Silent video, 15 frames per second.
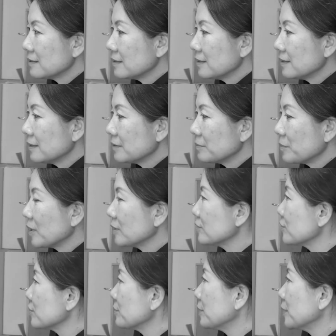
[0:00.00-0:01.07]
thinking
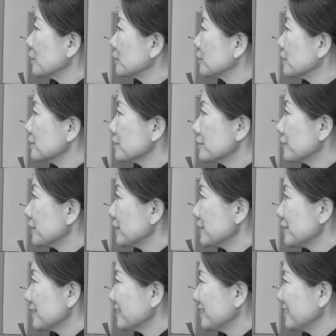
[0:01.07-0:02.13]
much about
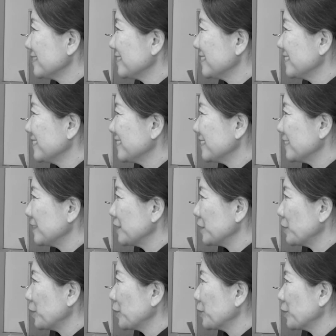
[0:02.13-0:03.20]
conservation,
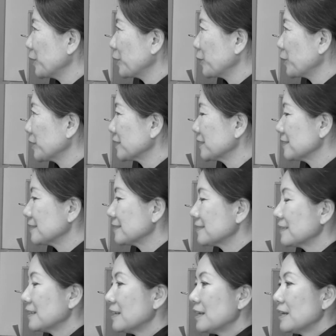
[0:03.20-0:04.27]
about my work. Because,
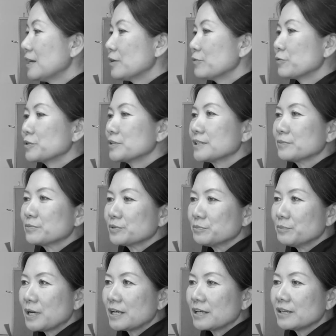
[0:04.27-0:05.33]
for example,
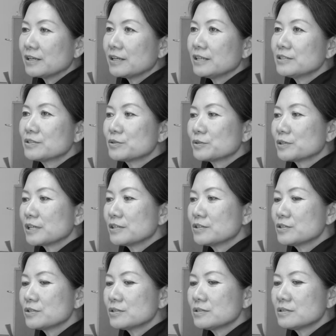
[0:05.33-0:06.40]
my
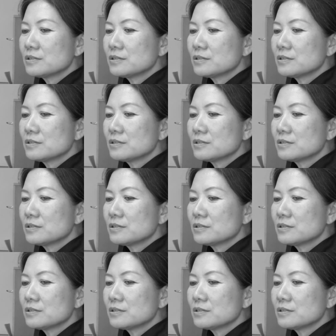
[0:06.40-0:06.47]
installation,